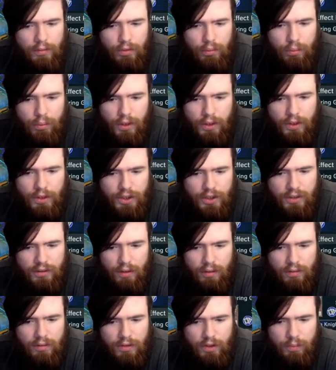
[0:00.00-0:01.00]
So we're gonna just
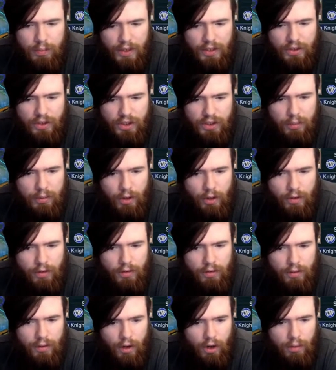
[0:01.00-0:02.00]
special summon out
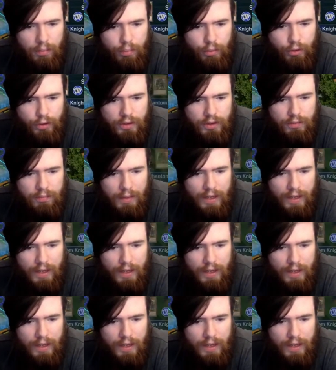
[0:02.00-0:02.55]
our boots.